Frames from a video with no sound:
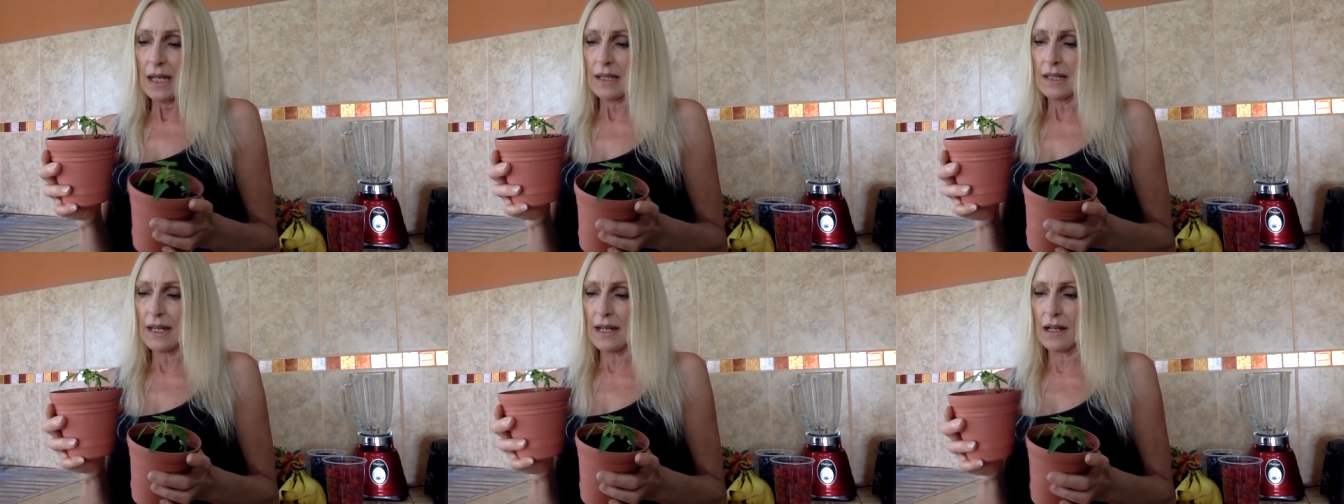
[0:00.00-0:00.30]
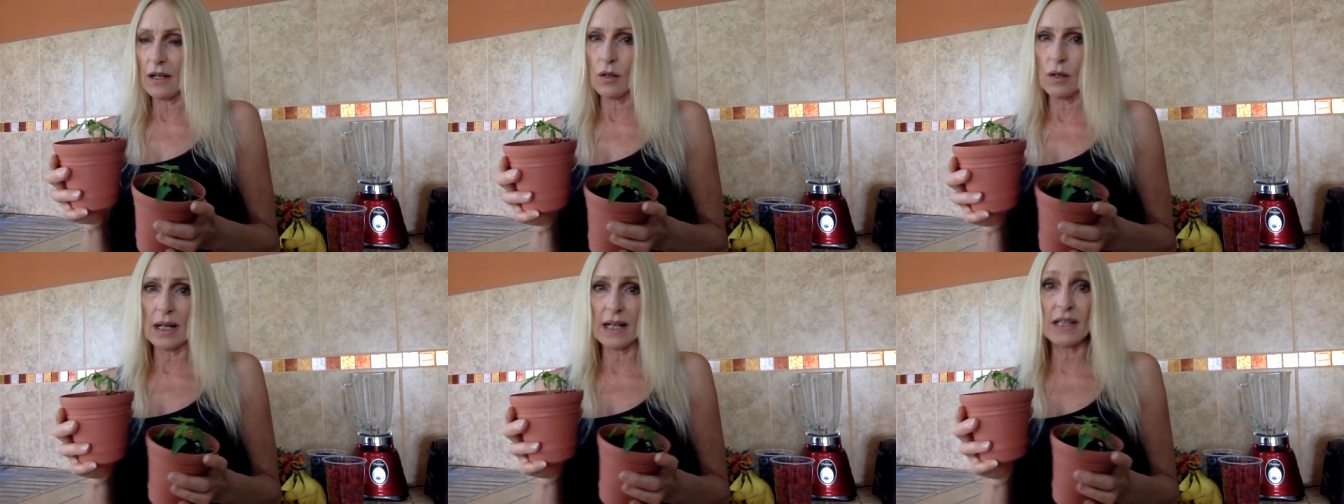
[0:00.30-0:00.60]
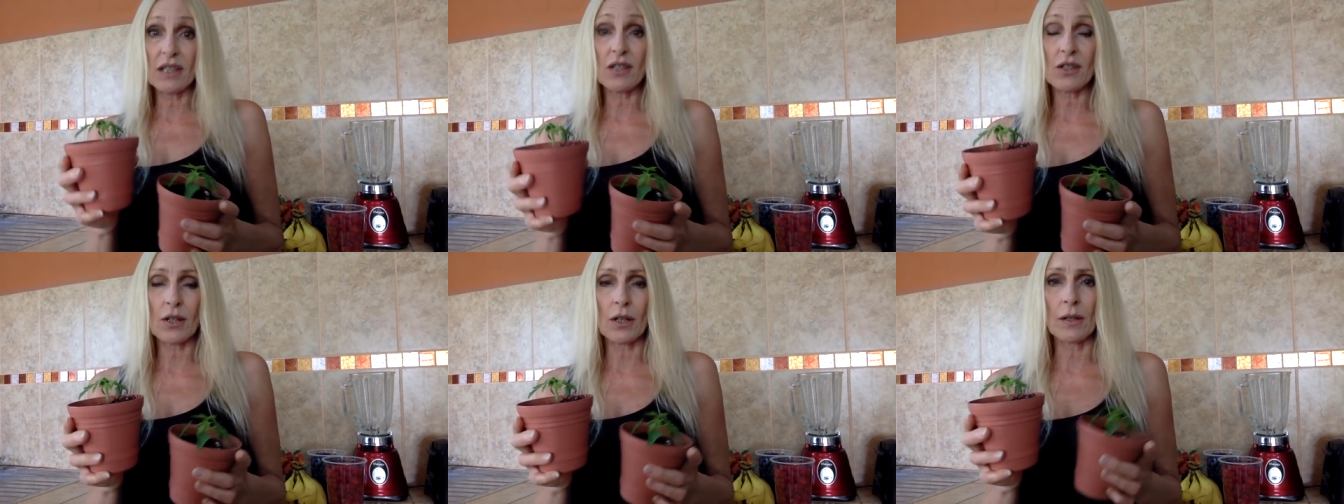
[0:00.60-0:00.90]
Now,
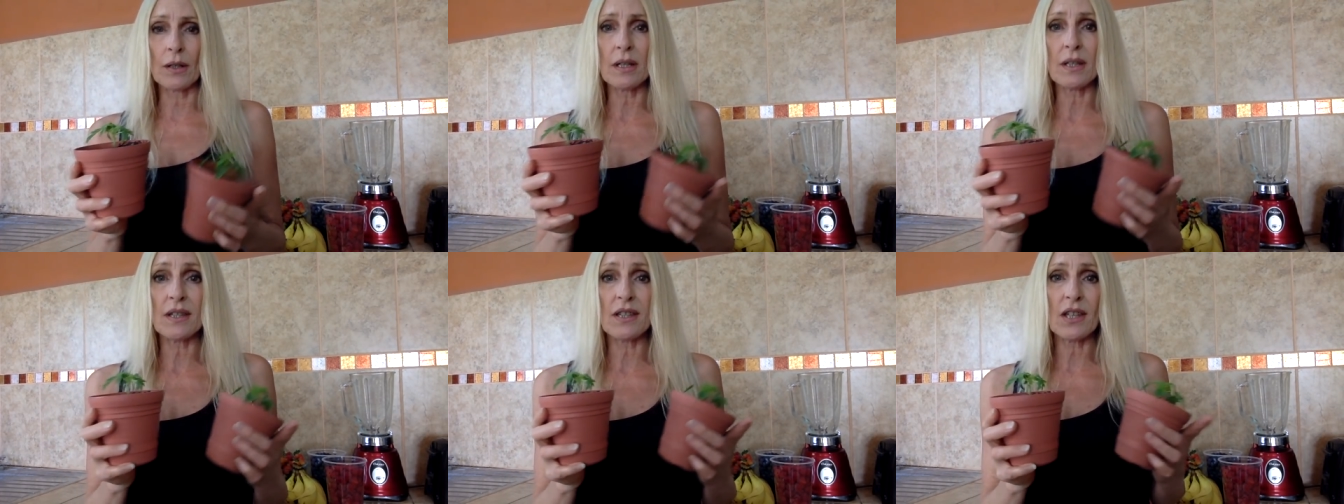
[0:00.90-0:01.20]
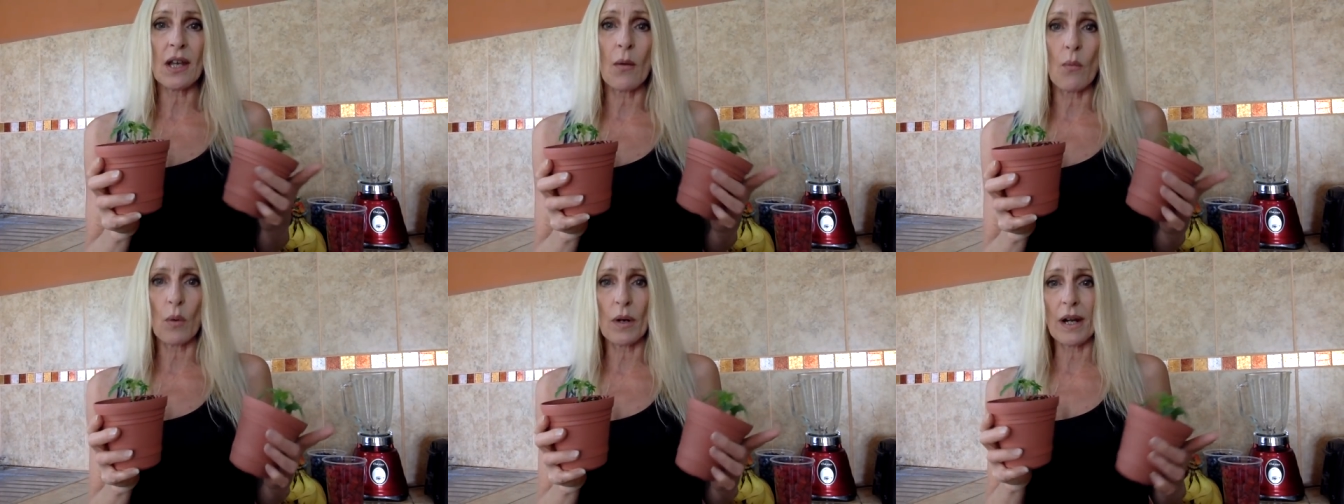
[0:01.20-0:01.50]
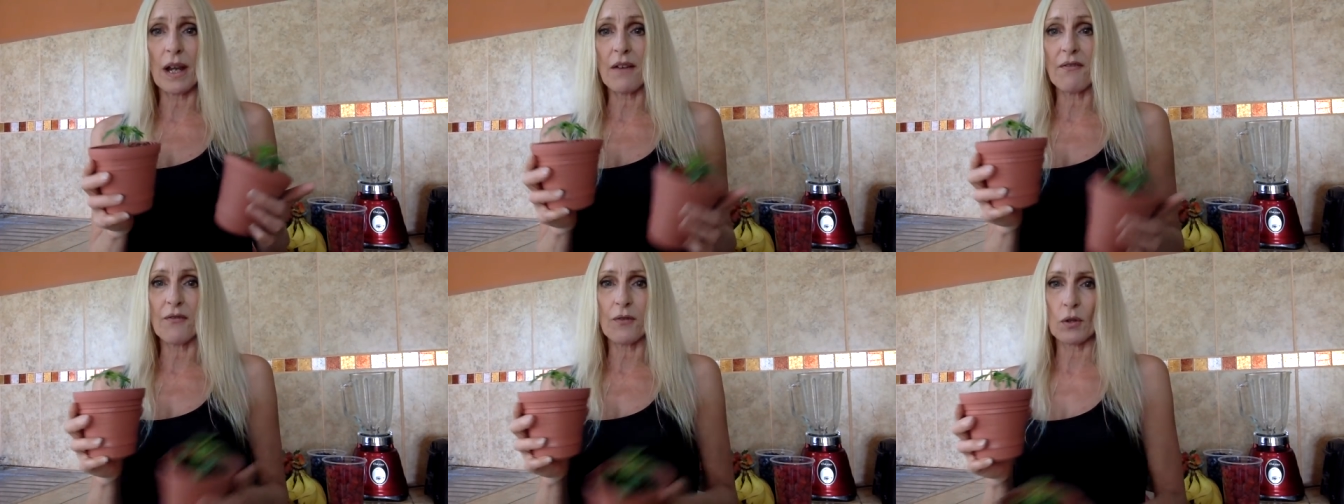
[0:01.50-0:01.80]
I'd started some
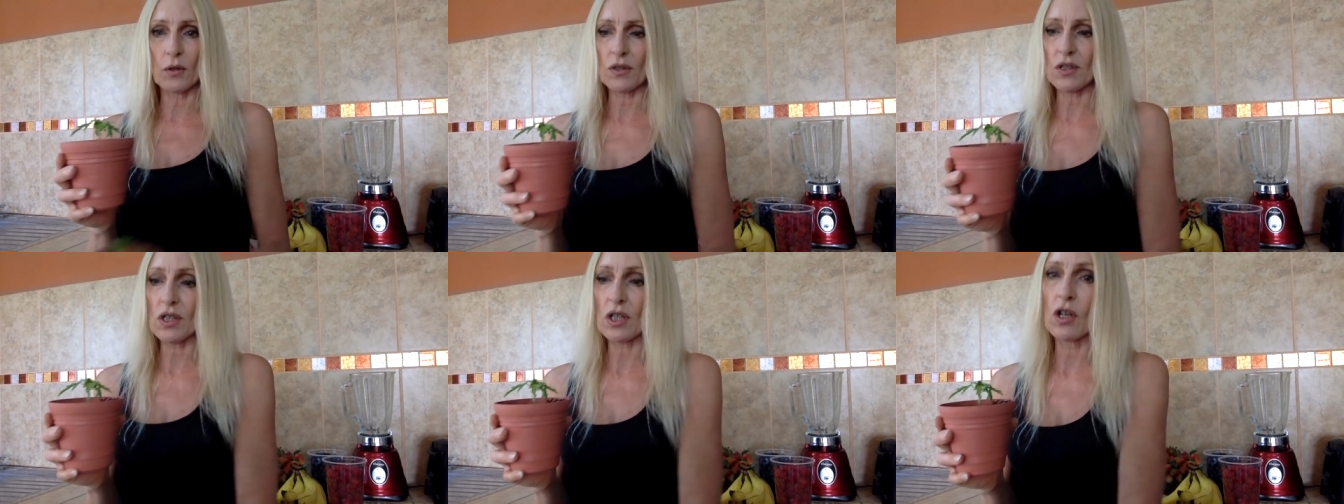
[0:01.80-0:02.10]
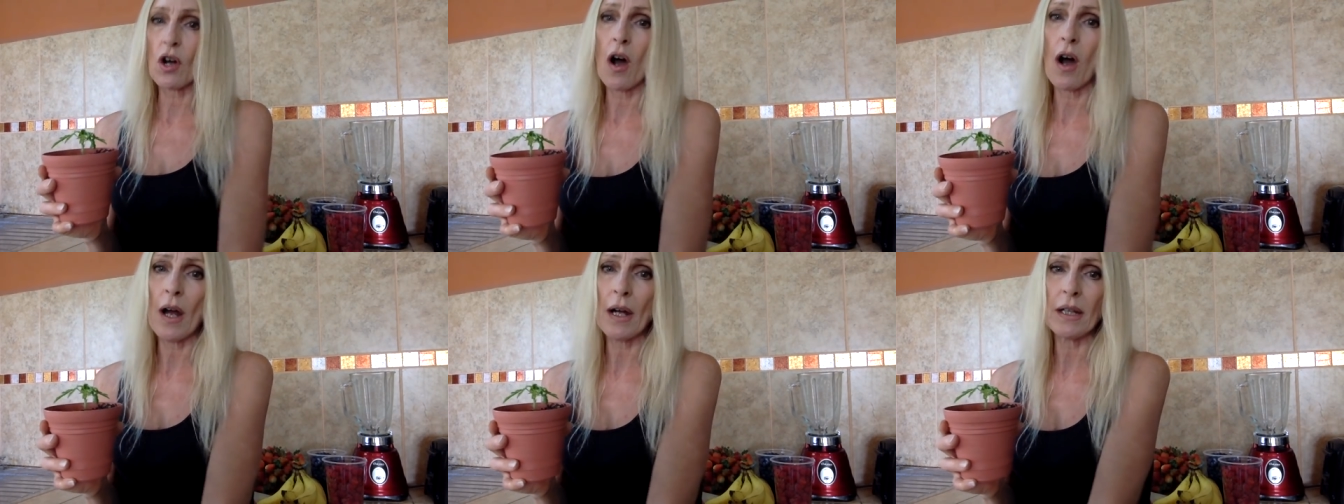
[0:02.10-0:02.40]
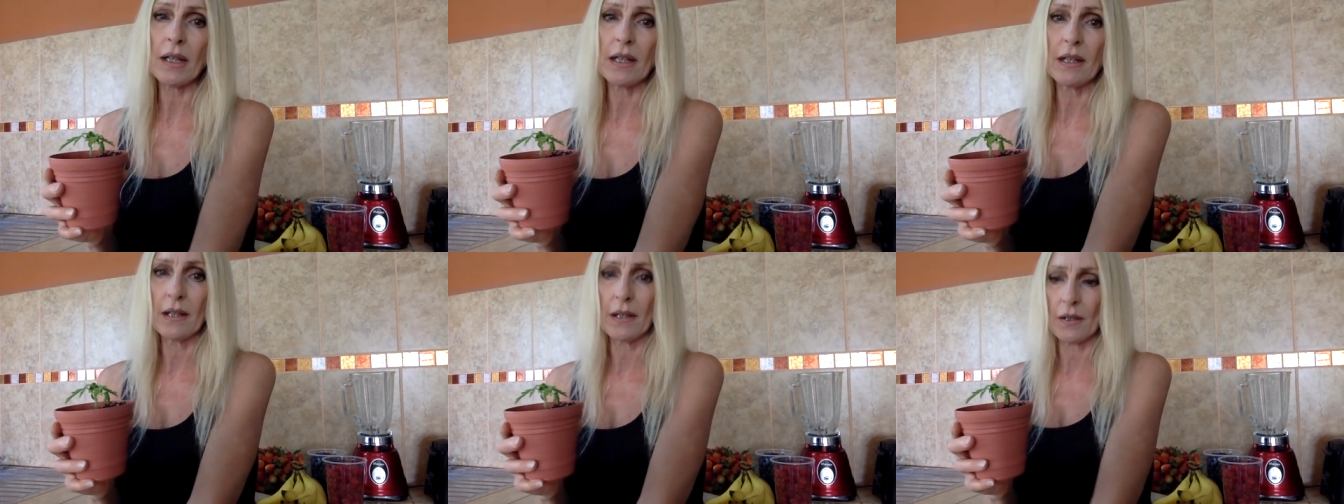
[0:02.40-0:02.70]
when I first
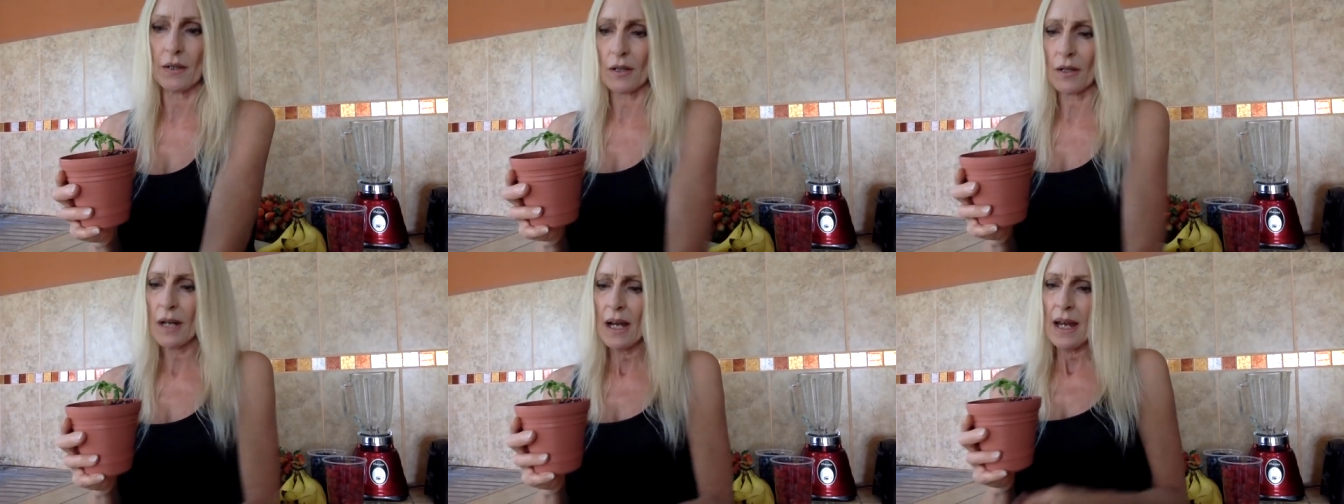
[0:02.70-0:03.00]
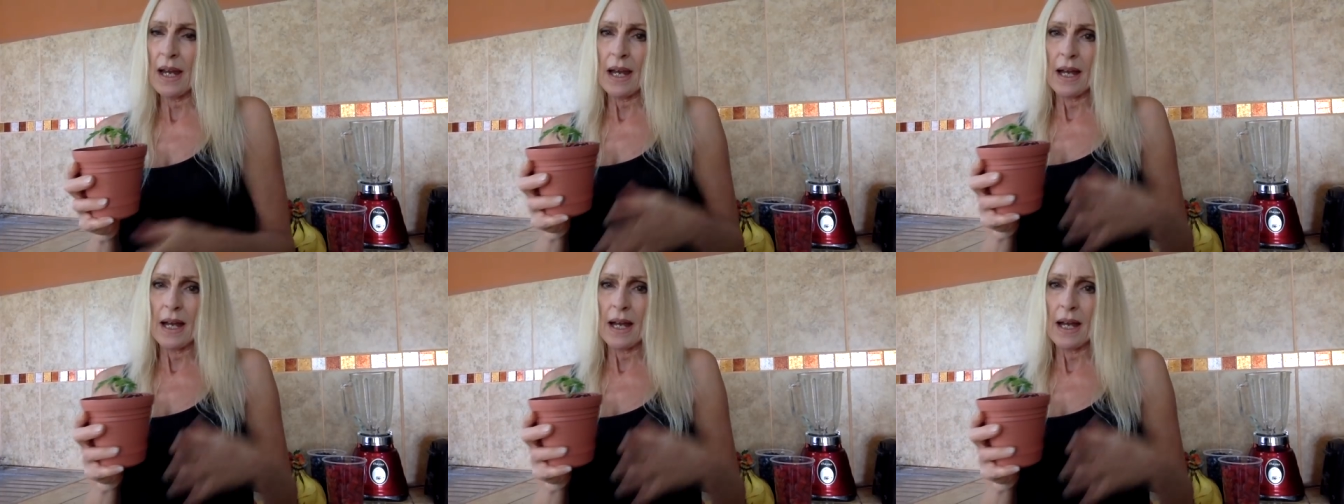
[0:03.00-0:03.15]
got here,